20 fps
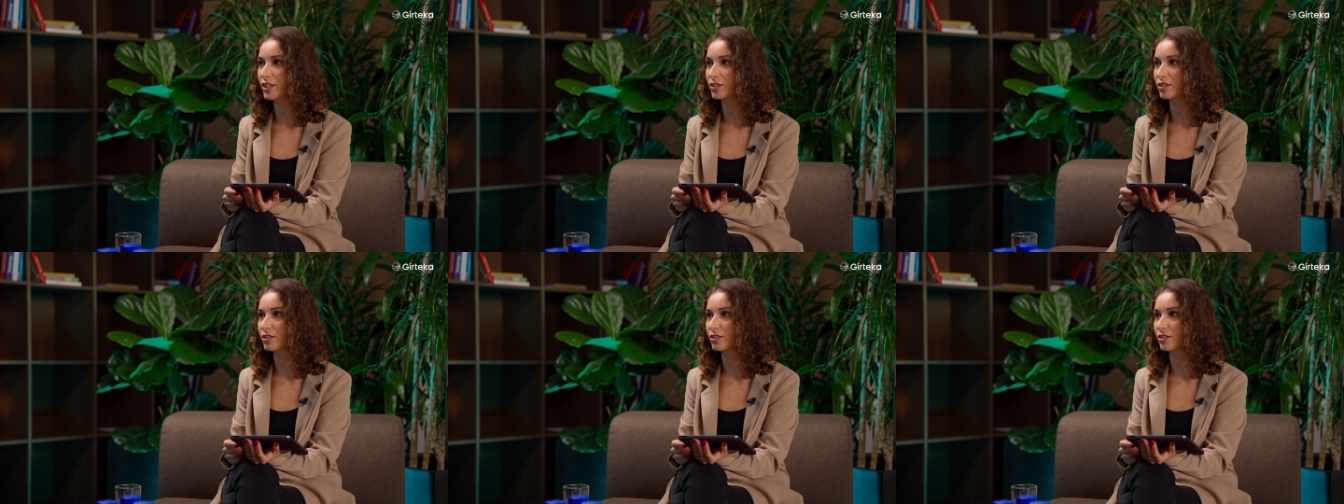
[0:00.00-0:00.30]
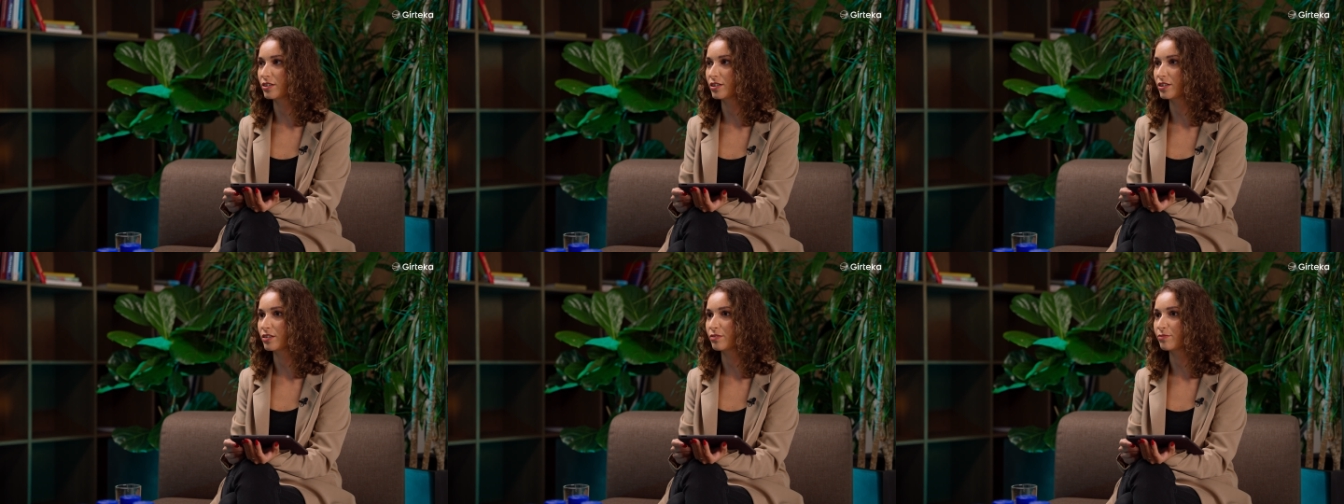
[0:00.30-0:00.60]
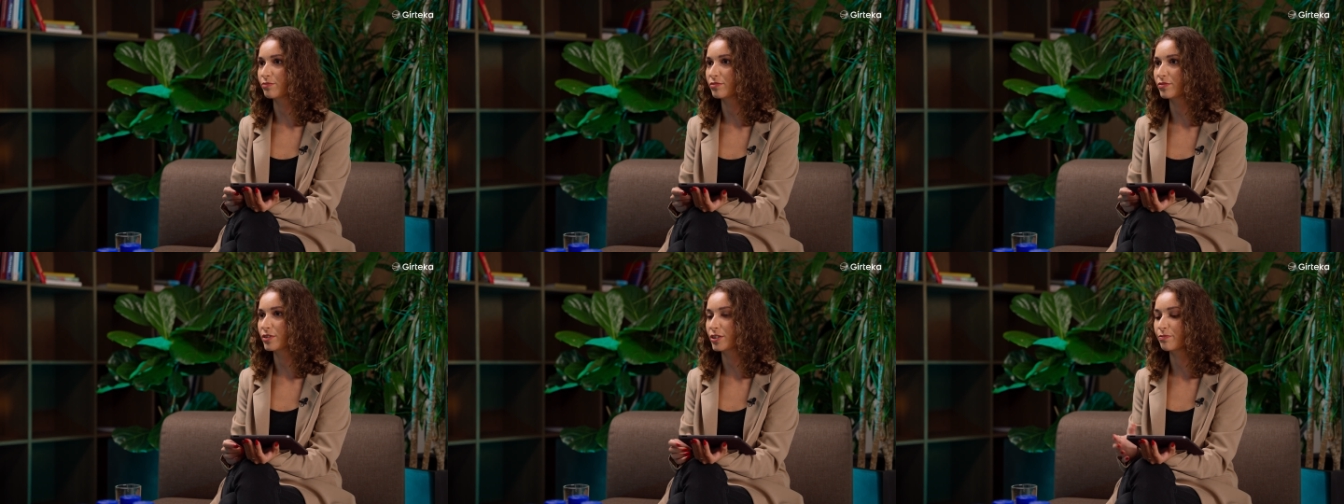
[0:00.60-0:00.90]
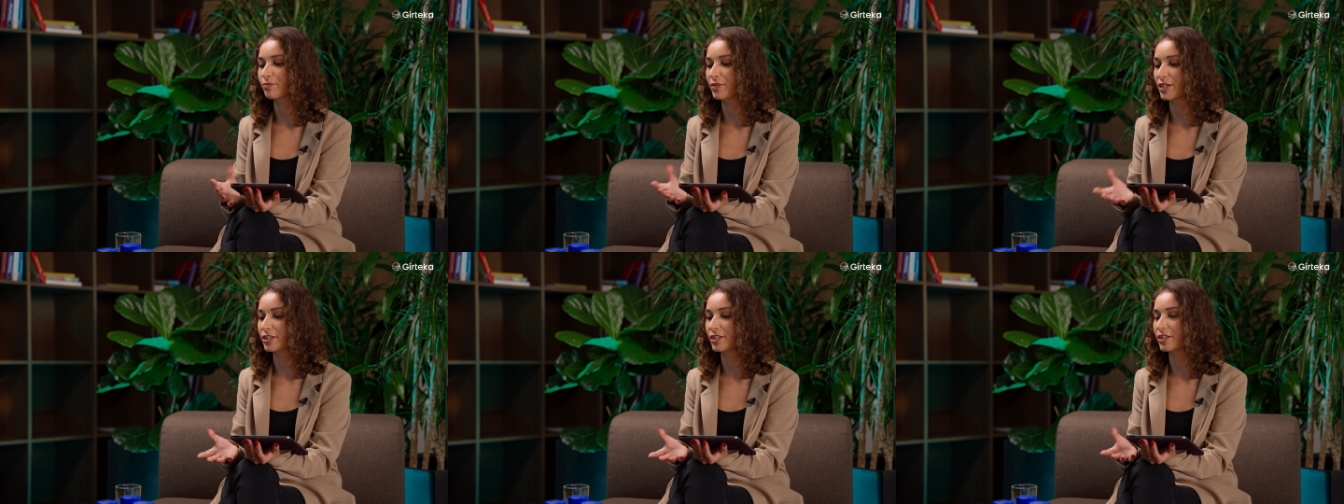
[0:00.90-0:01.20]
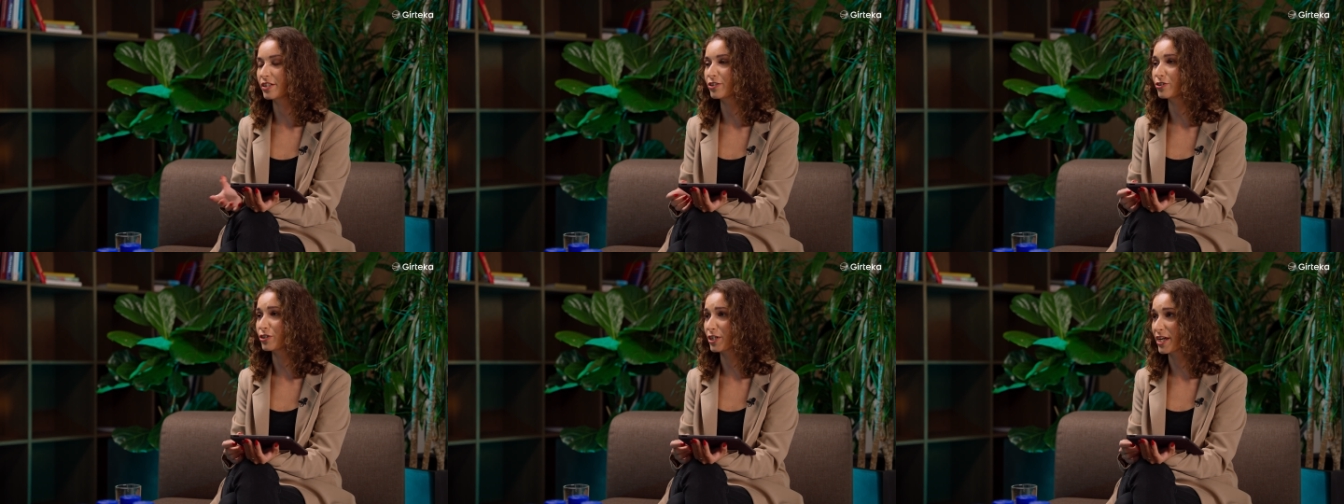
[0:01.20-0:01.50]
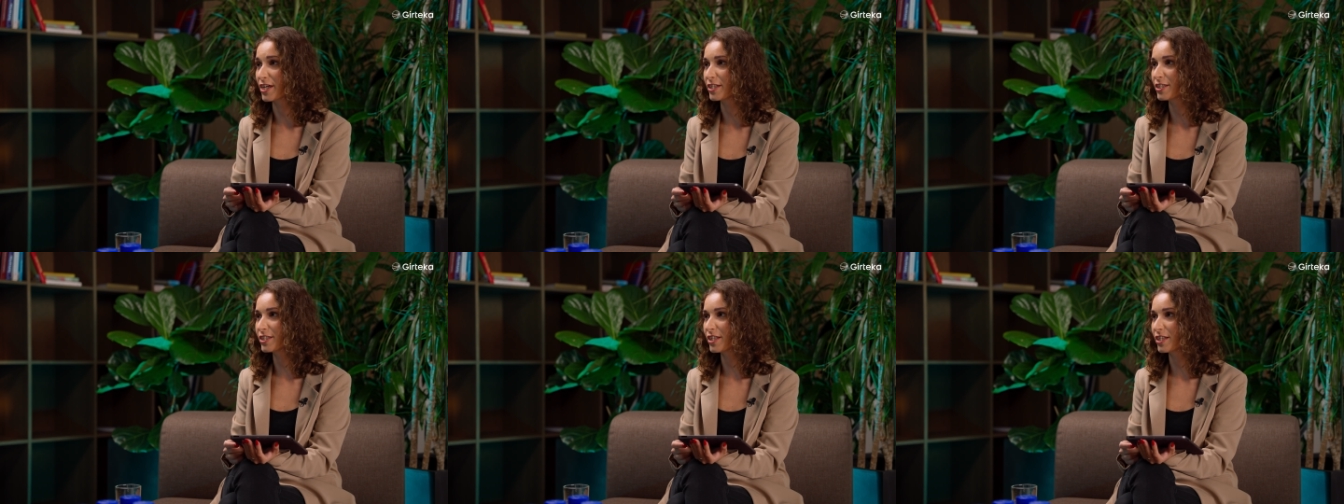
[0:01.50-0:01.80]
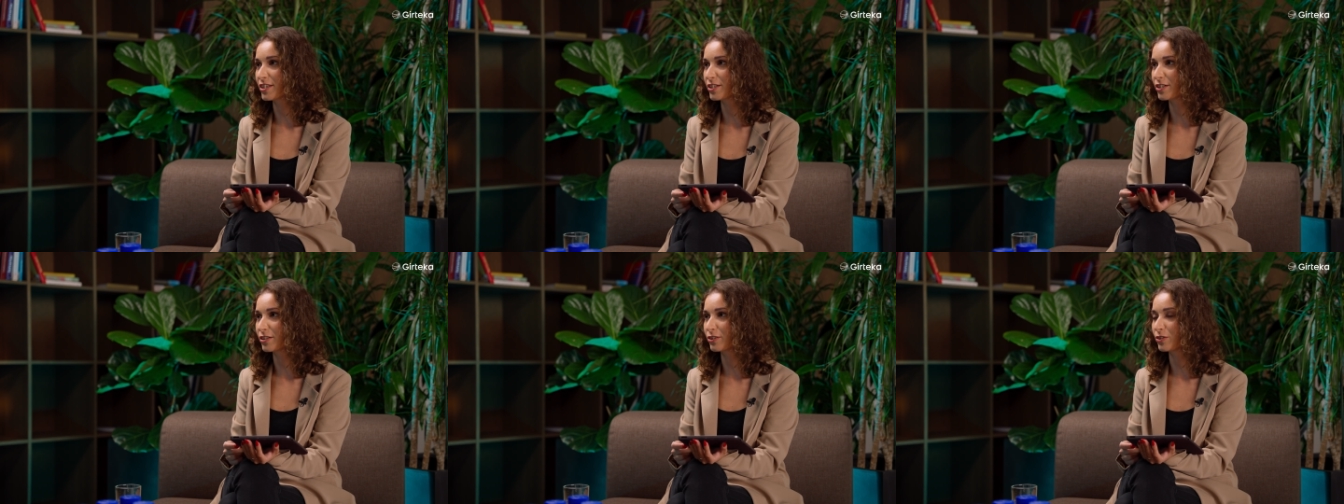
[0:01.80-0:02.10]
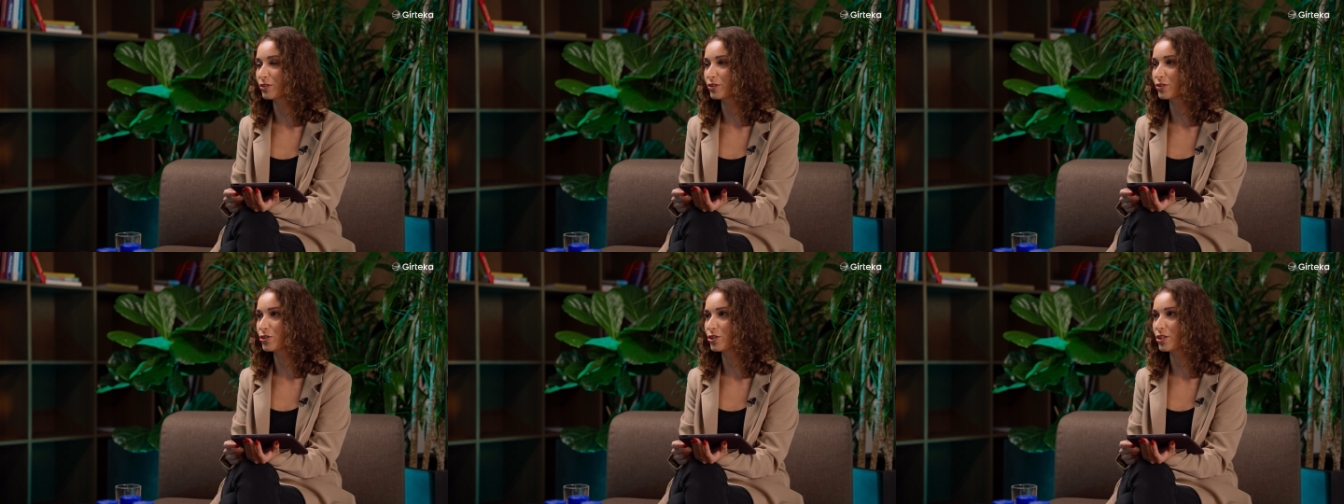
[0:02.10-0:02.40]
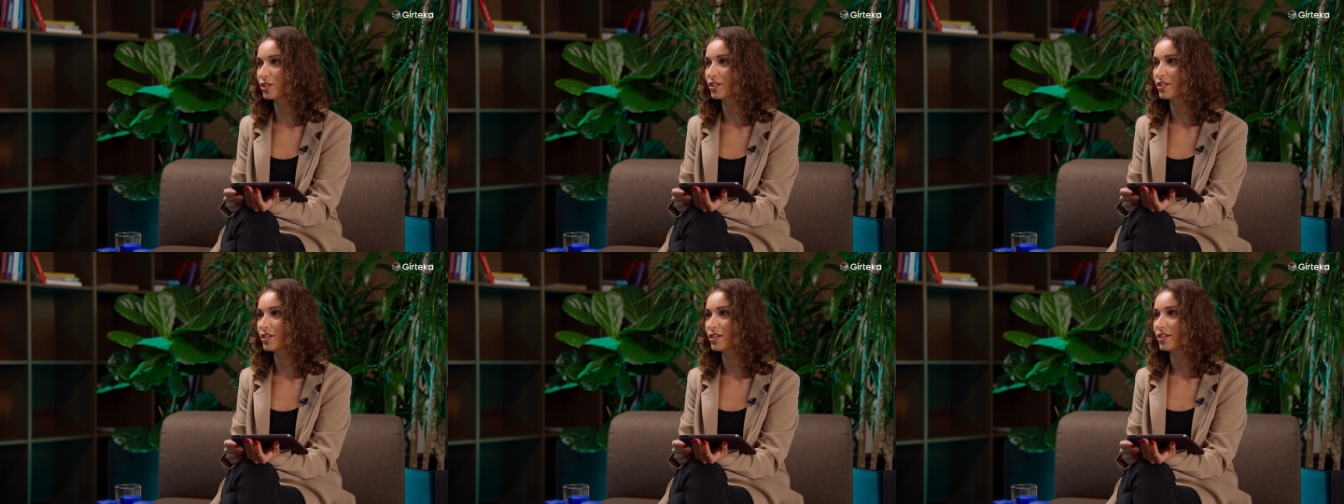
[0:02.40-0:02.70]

that um, basically creates that technology?